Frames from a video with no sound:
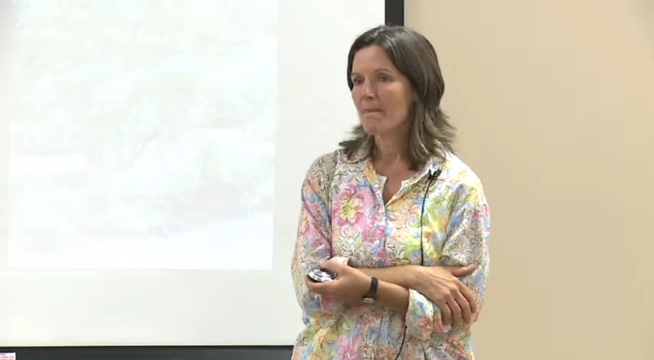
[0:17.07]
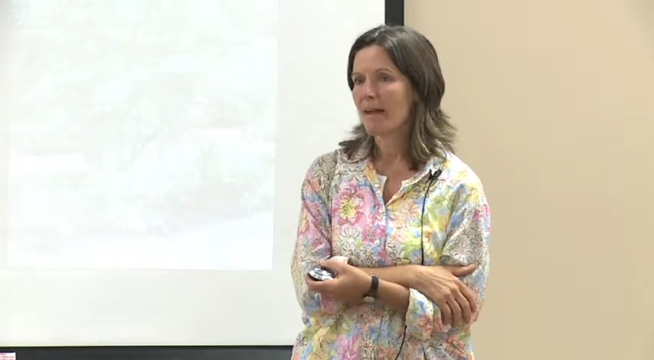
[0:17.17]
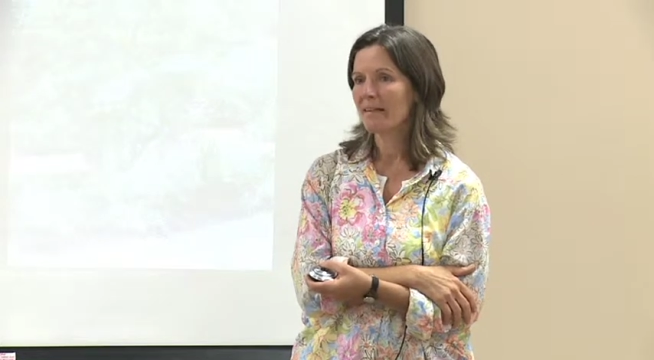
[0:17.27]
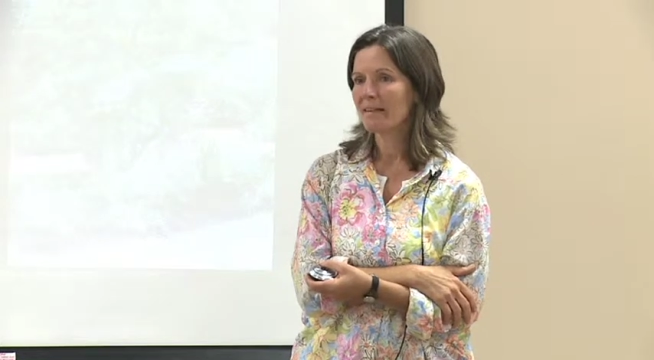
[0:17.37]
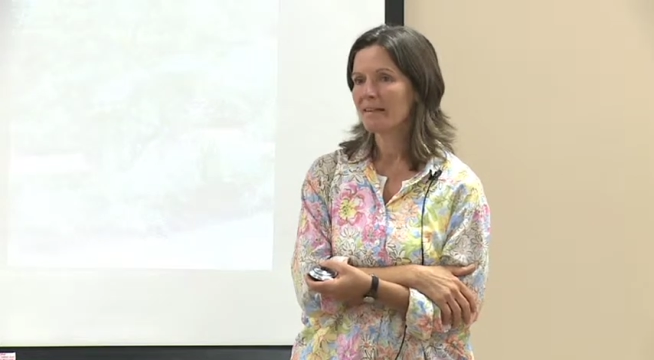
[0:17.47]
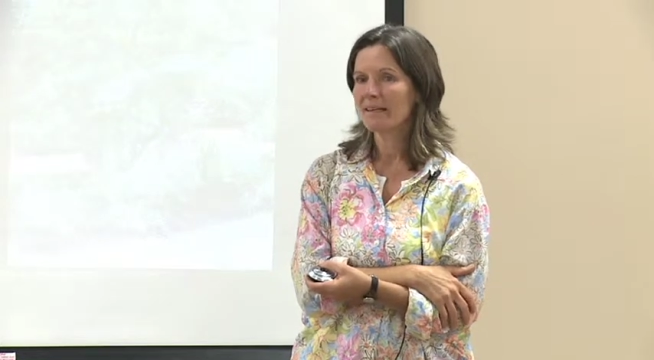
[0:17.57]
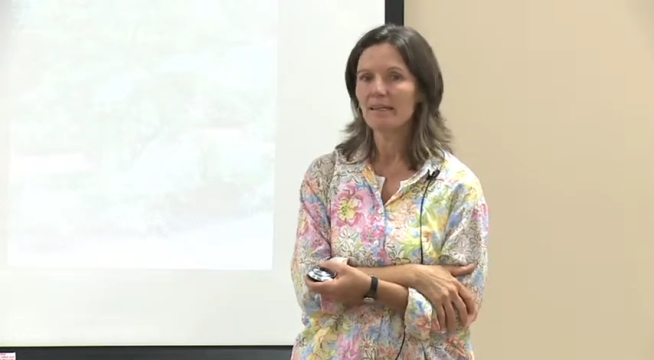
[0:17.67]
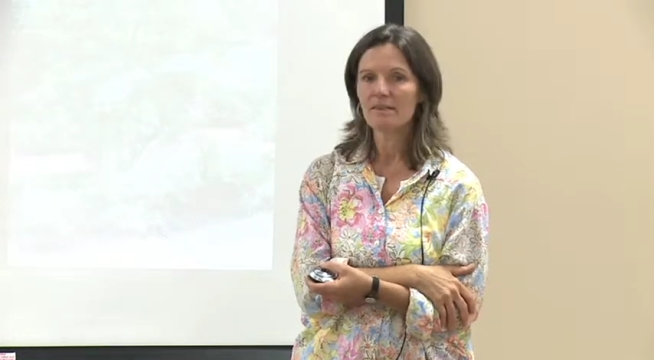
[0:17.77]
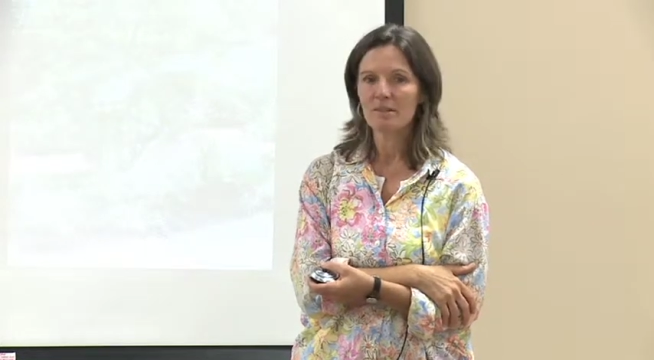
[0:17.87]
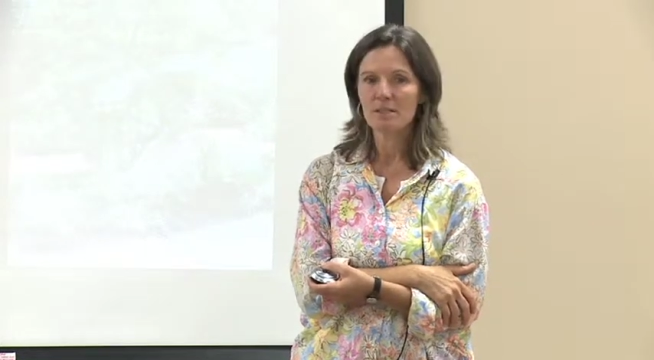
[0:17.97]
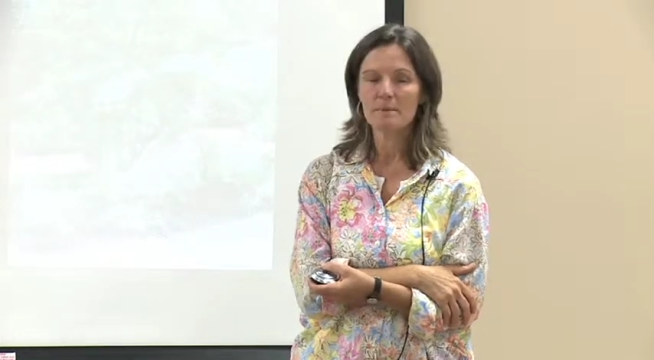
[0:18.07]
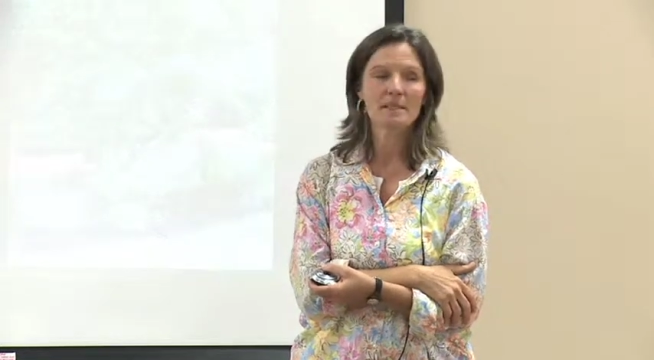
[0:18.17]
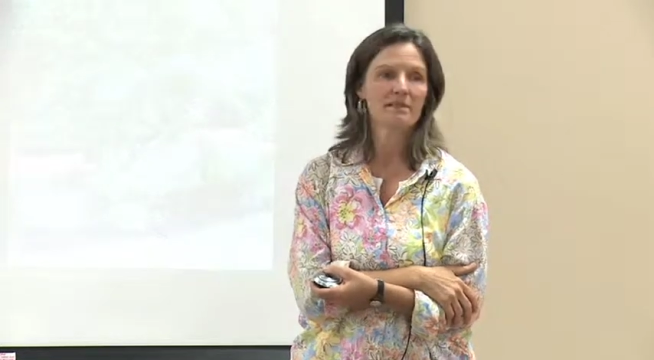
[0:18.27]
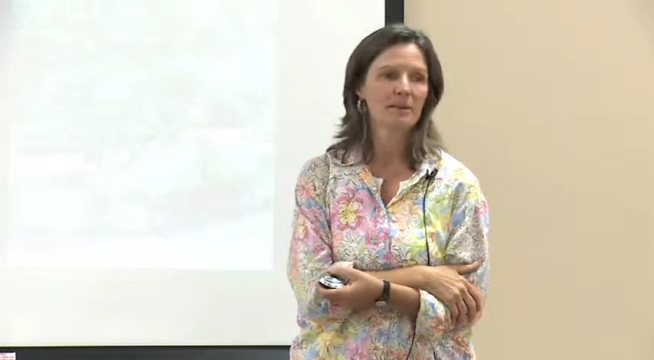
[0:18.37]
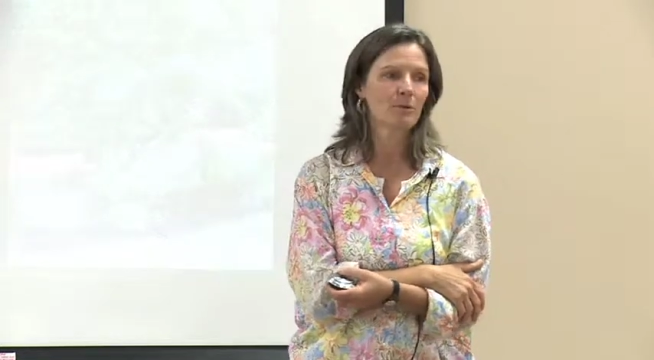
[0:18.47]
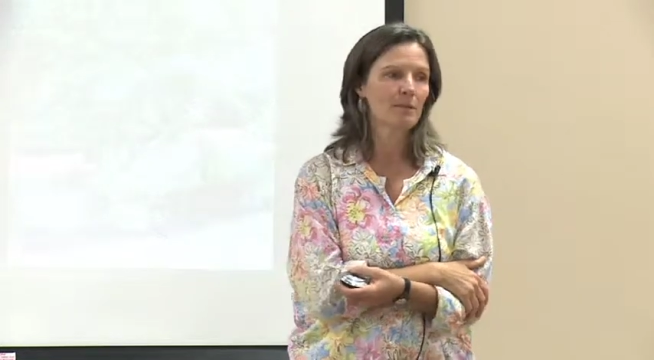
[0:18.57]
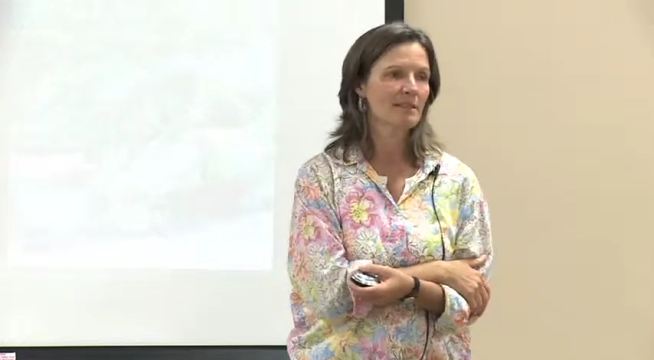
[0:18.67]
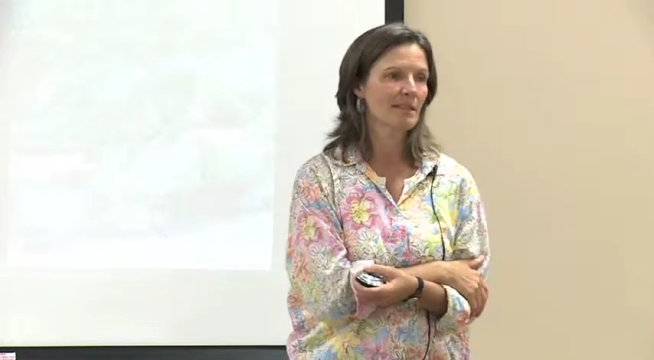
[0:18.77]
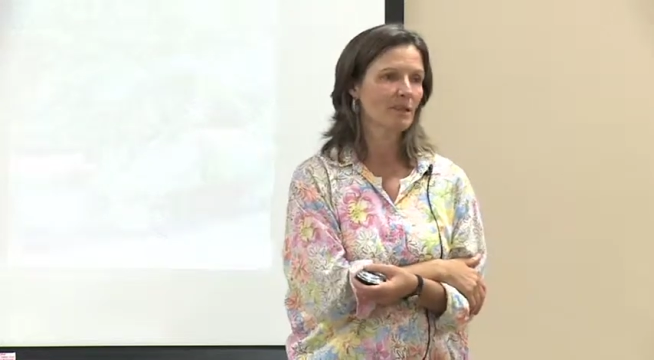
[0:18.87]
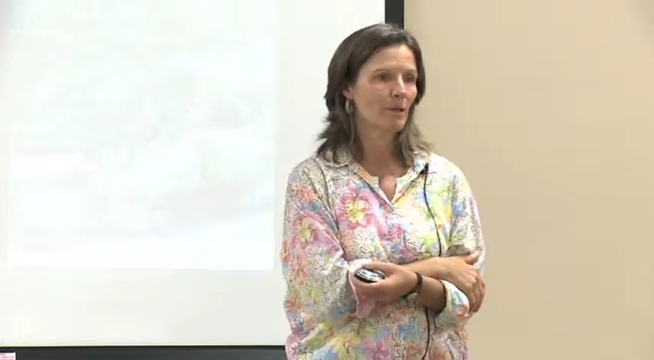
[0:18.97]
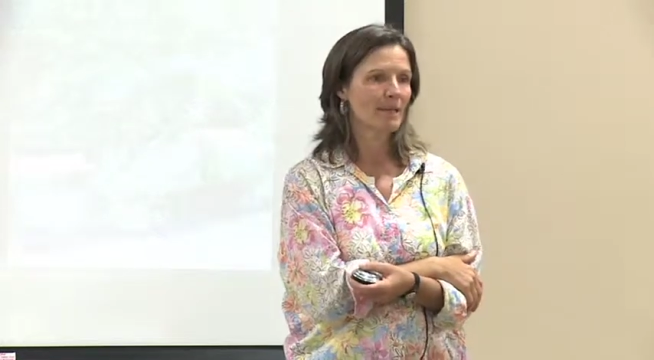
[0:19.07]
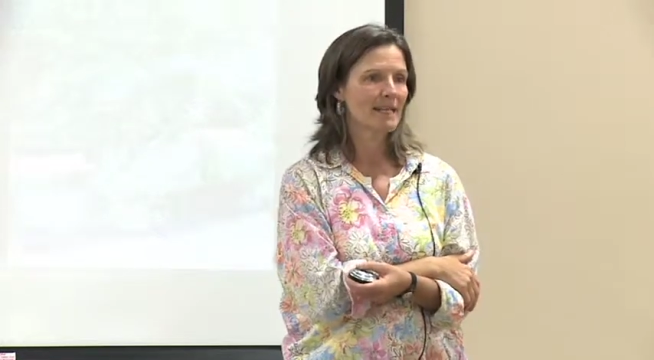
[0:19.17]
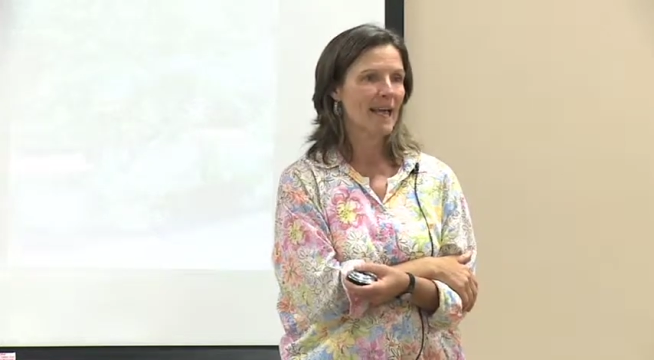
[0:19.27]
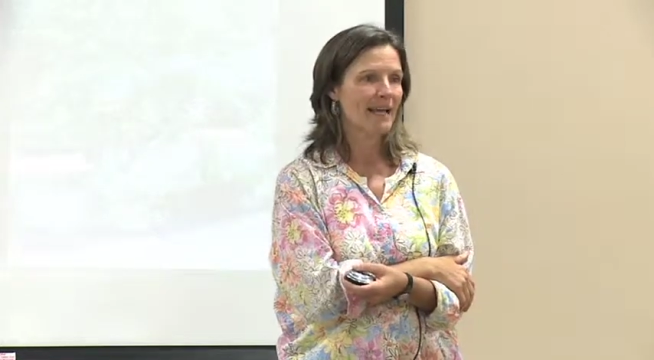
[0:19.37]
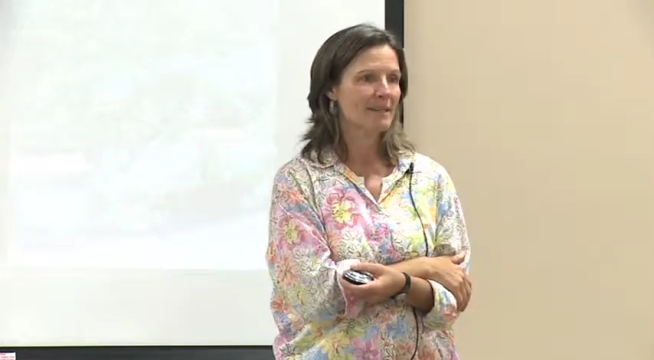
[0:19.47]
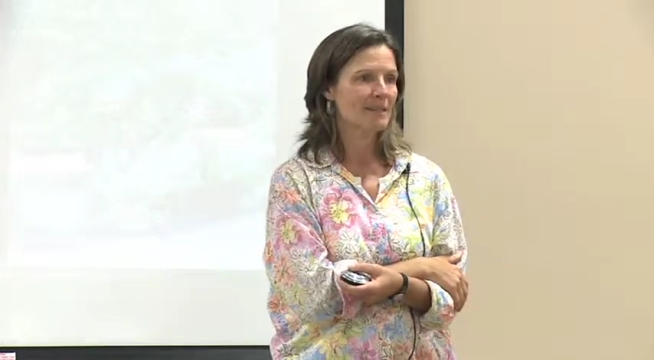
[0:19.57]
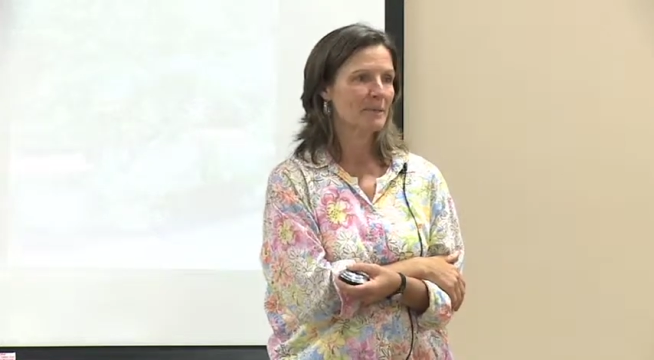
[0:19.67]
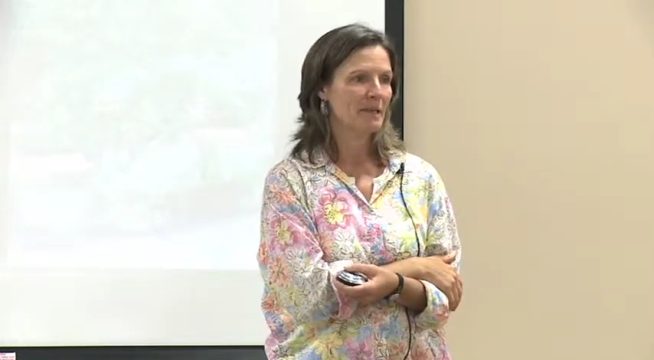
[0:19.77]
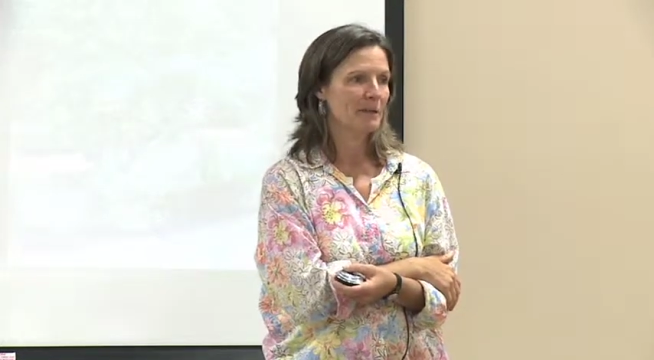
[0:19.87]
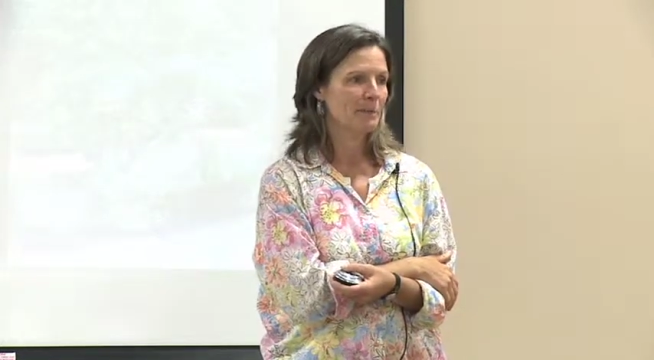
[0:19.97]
And then at the end, if there's specific ones that you want to ask about,